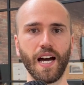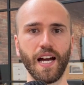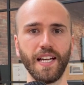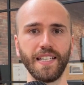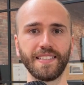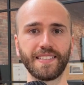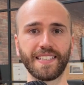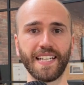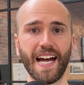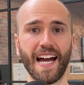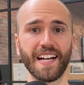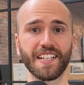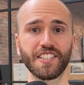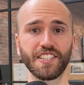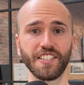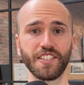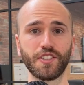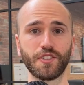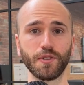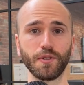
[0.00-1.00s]
is to
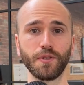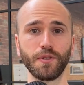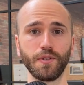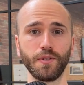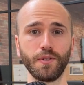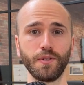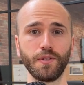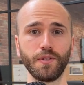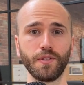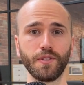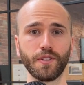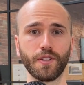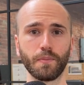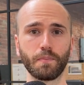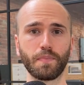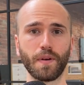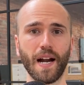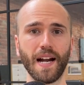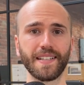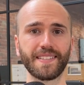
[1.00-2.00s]
actually do the
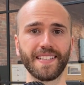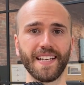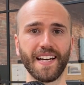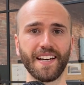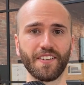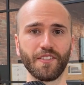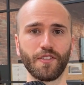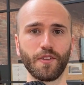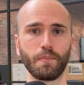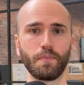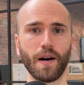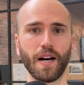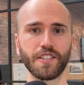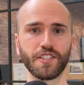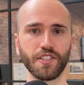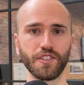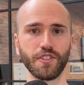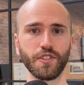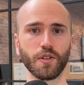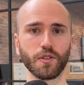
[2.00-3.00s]
breakdown of the
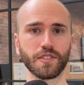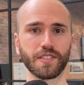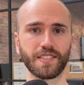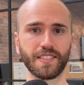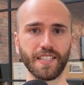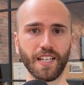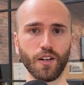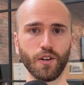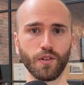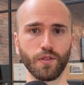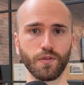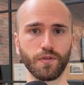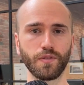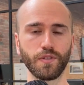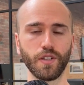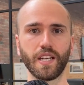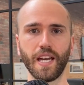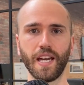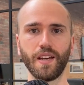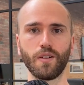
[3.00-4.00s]
budget yourself.
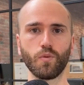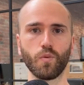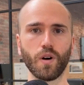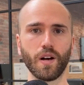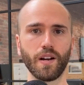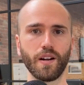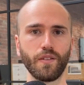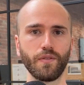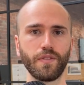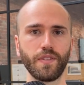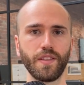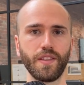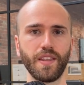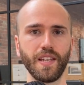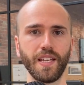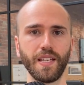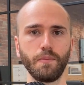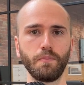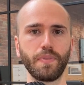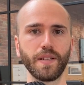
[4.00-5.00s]
Again, one of
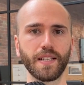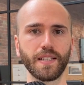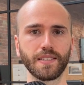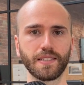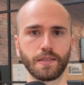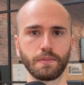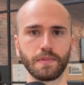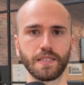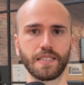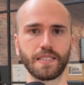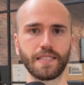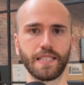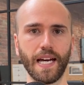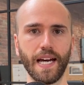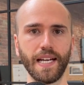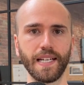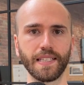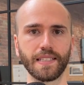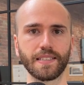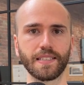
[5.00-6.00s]
the biggest
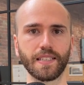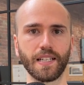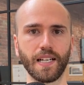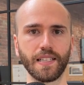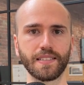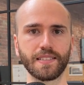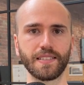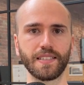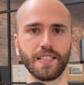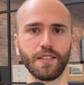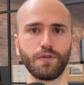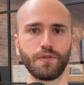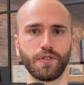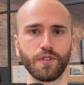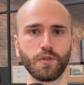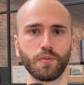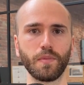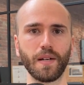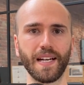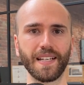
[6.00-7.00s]
mistakes that I see
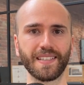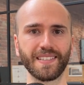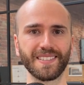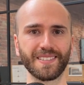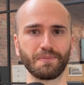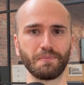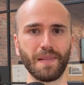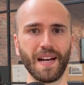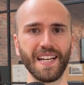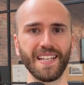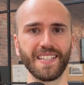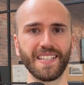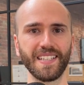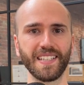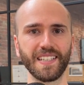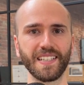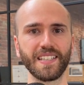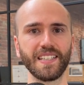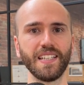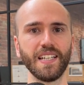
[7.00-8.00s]
filmmakers
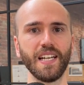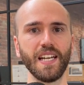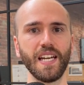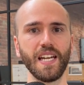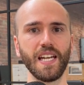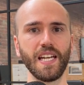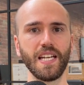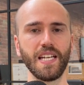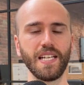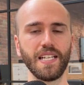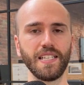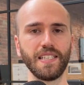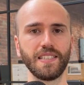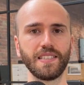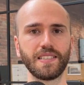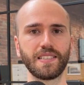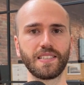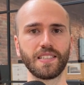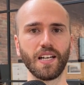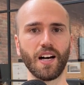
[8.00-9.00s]
making
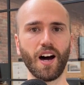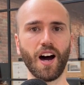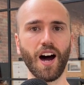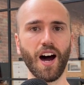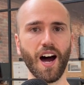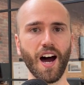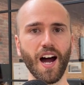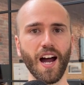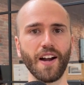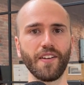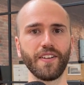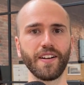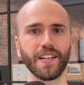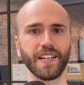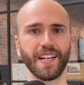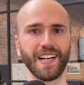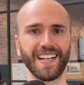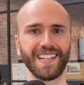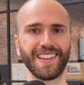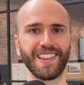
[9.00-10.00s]
is
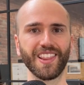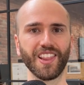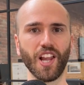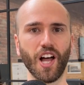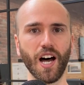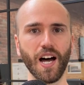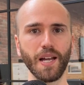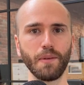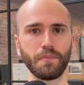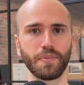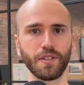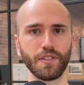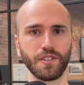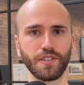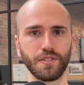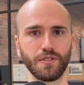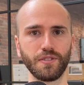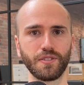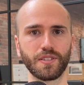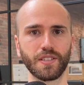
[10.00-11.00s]
hiring a line
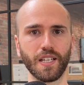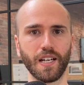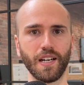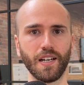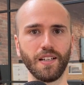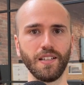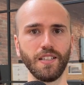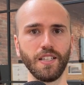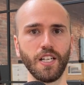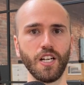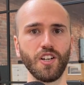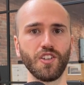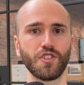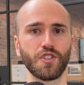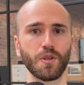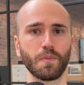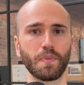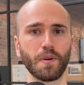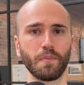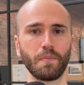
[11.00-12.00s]
producer
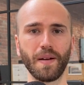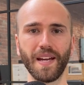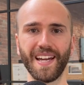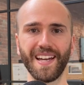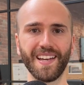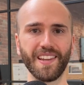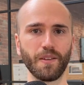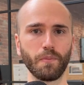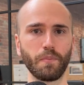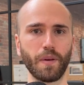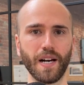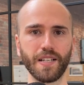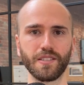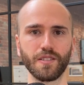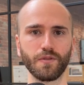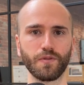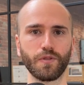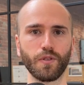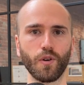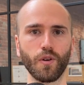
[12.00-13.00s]
to prepare the
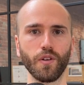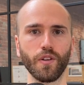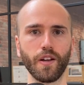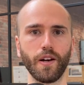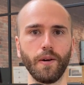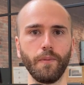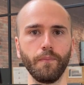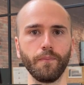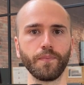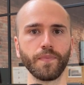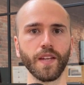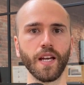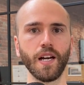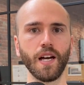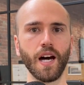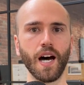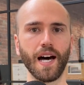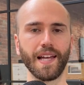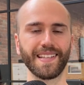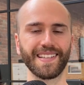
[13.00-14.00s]
budget for them.
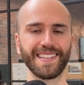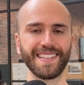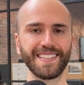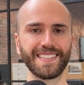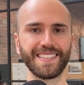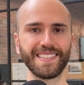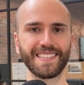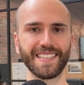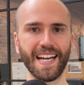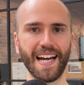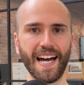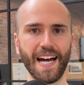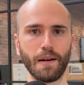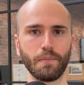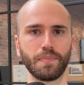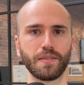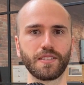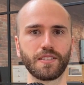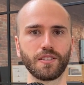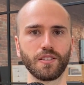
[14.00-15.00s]
I think this is
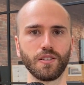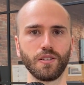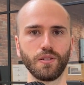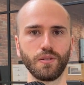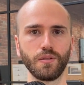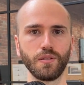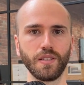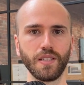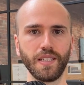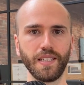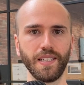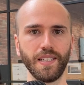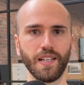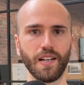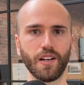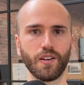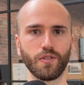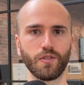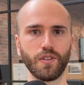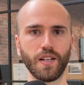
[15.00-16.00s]
absolutely
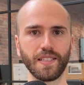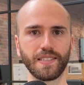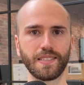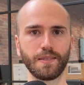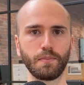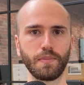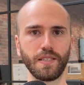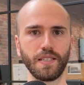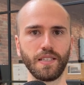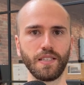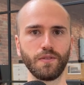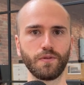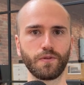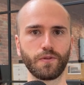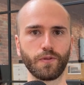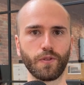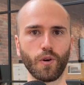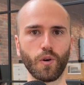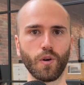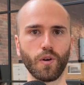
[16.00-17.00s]
a recipe
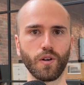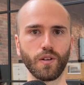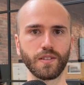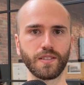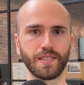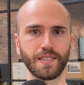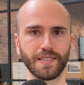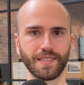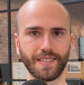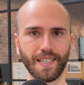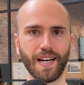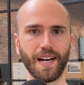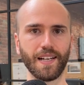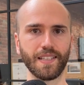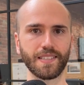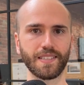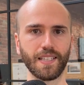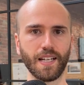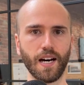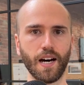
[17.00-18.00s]
for
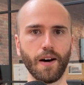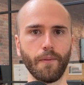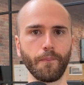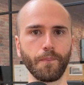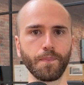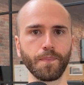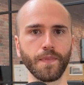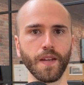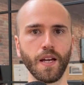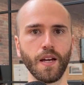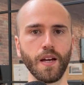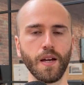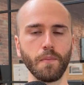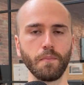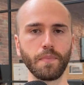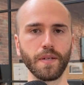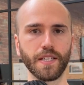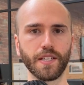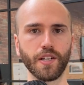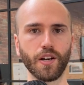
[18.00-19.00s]
disaster
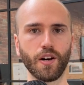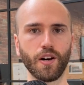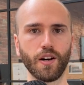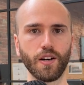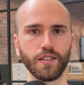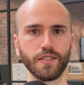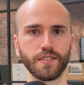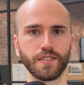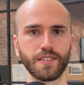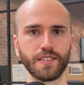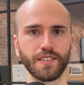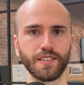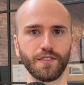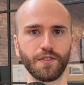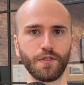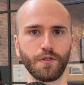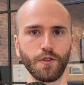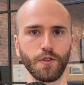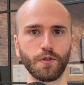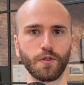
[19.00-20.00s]
because
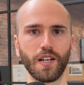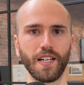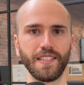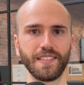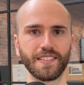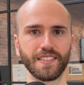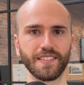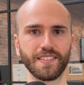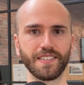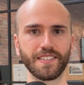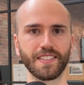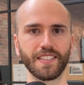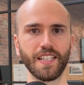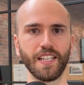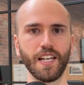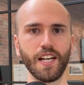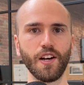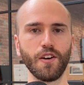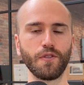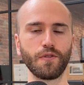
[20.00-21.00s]
few reasons.
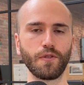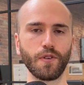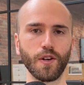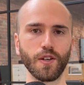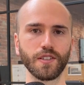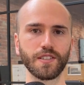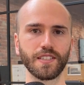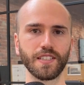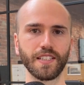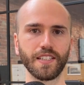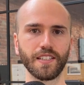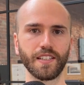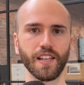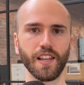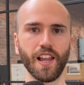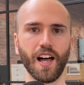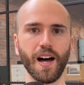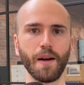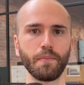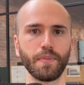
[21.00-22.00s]
Firstly, the
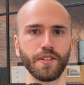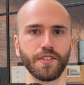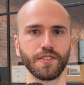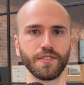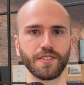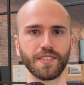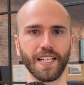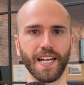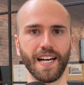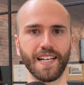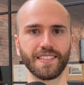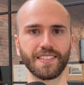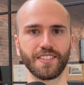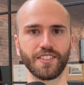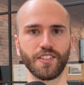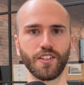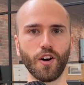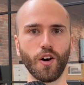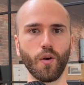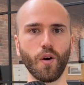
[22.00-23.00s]
line producer has
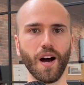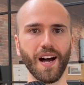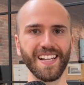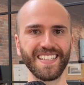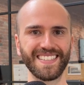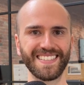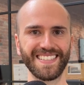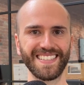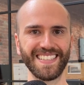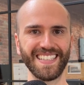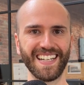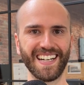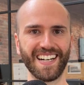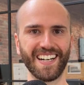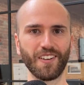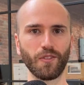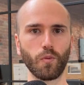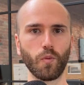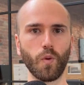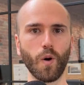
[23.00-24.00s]
no
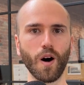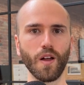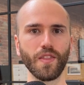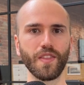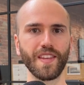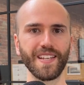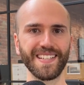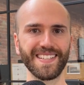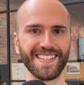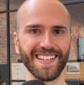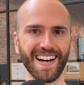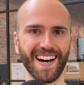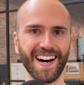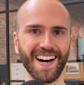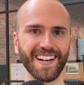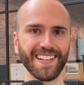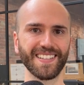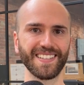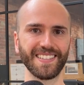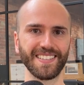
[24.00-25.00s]
idea what the
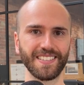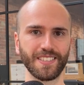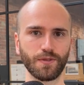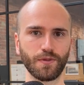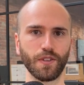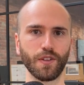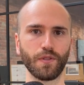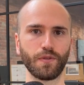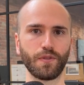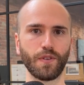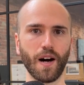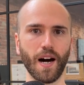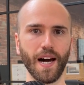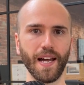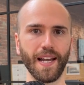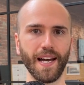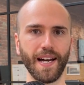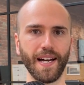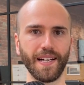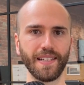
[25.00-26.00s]
target is for the
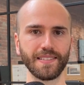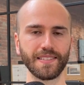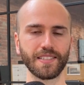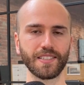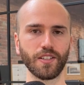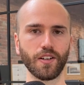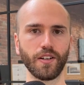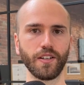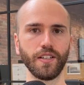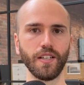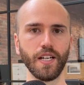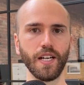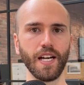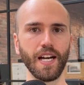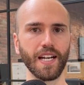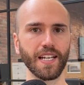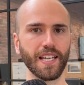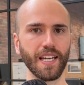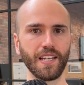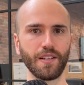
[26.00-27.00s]
finance. So
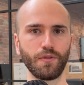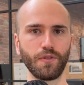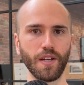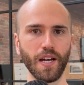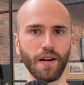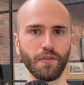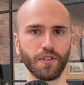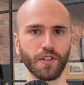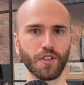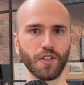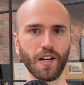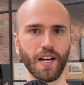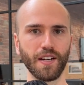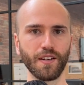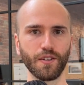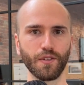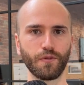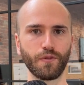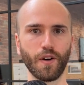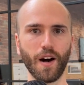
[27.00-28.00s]
again, if you haven't
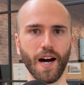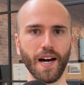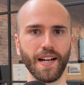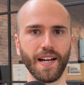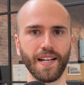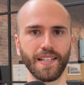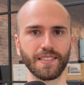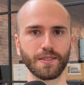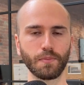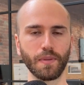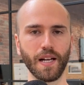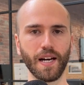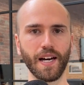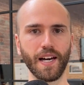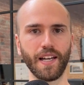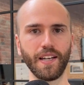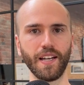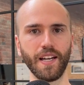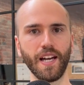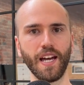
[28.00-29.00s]
created a finance
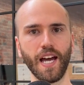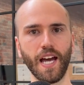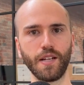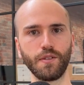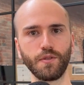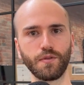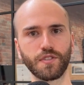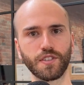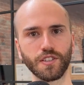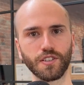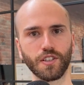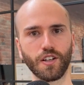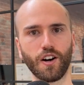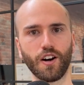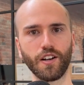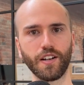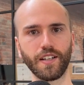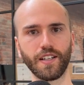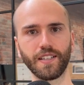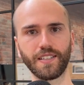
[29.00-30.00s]
plan and you've just
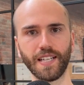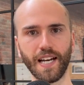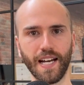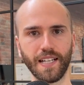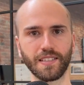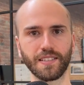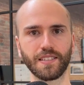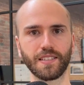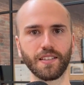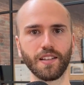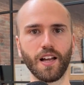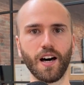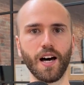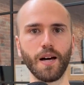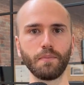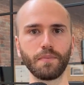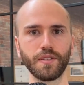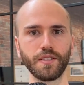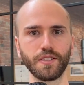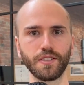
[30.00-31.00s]
gone and attached the
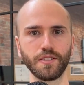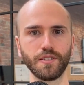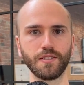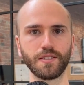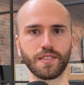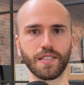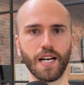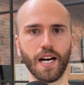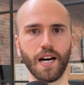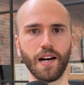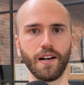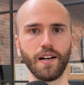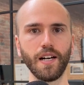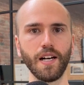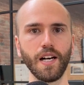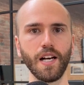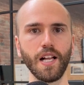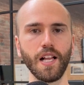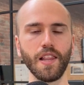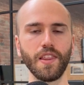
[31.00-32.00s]
line producer,
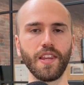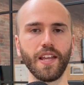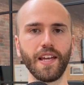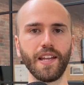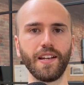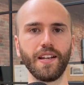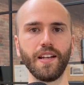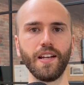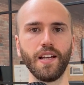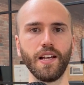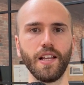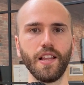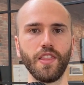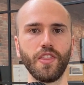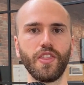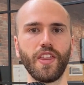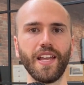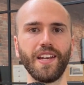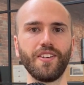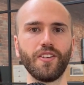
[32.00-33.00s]
then
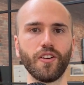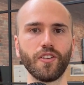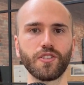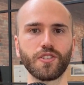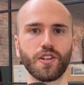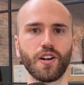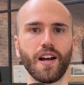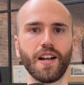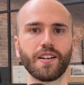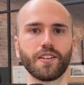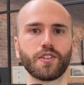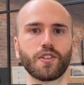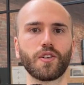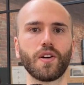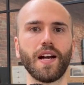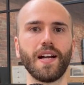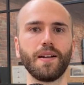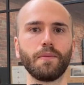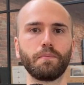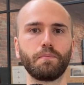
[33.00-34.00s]
they're not trying to
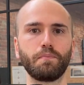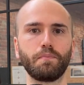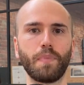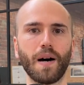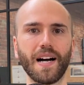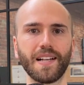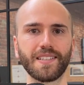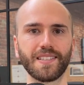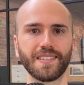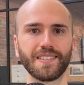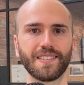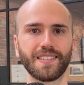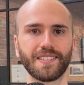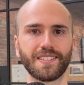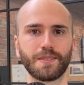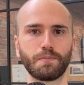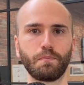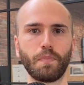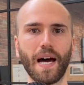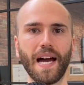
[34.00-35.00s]
create a budget
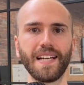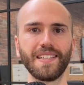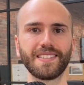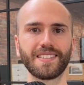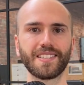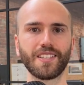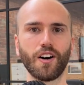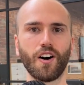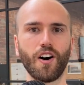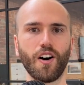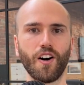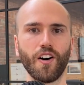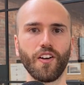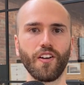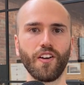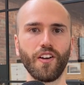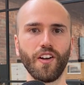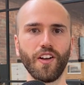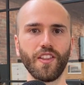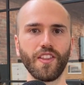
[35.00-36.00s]
that's based
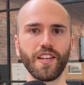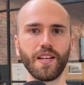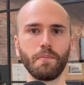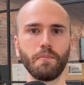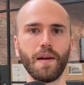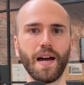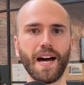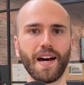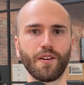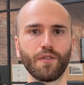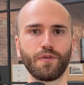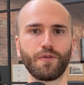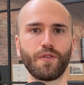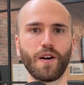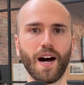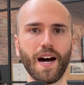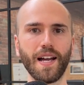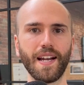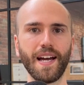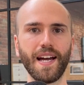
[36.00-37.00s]
on the amount of
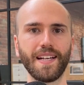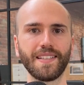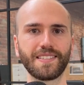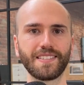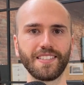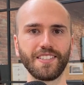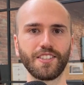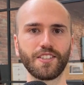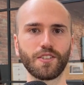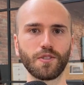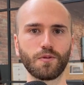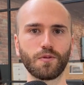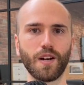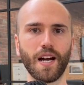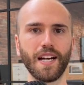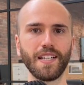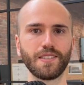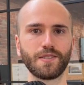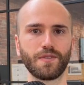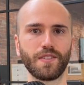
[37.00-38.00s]
finance that you can
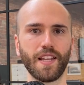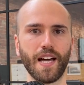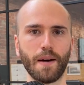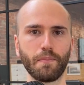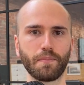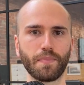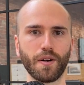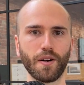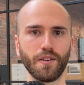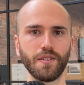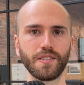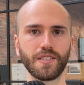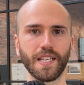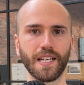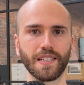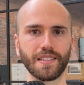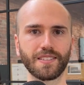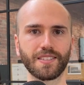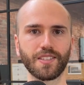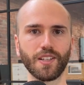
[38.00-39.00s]
raise for that
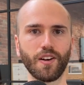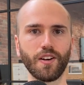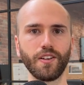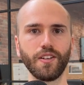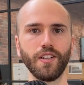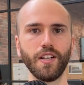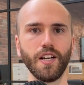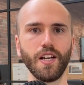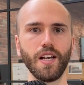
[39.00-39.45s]
project. So